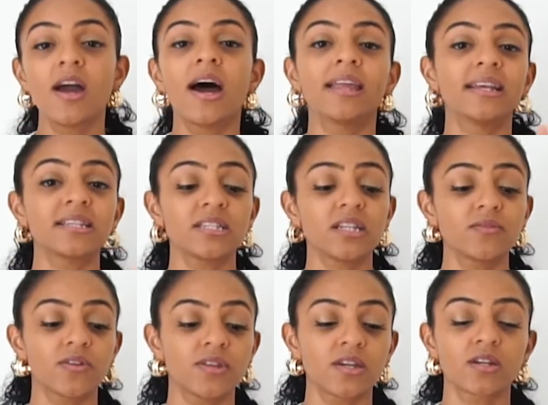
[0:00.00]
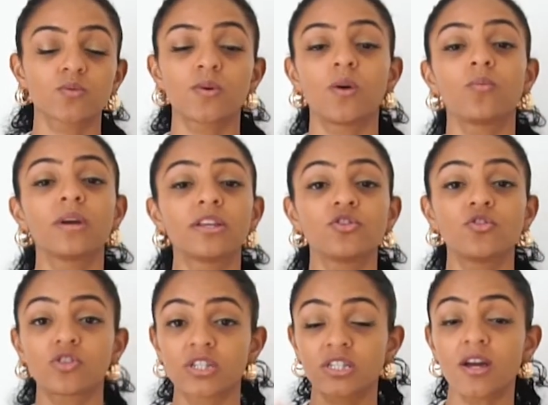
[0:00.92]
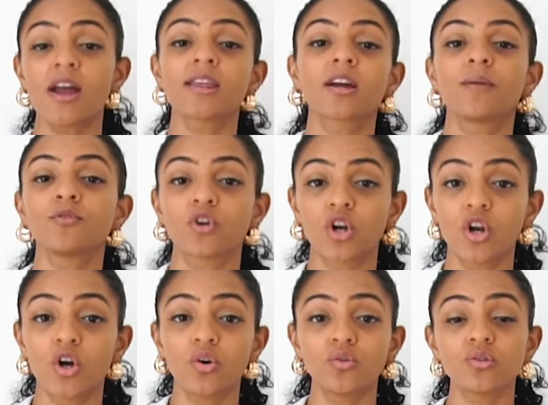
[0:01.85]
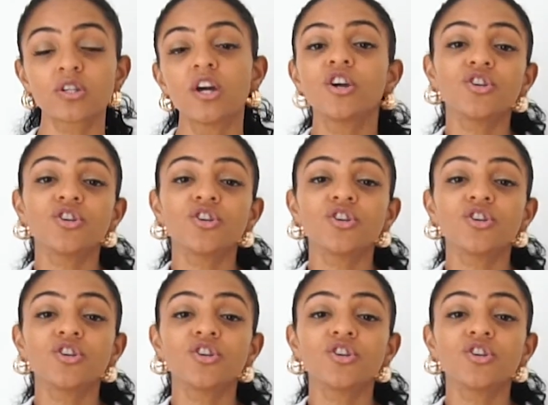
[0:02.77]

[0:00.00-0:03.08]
And that's another thing as well, when you're styling up your clothes,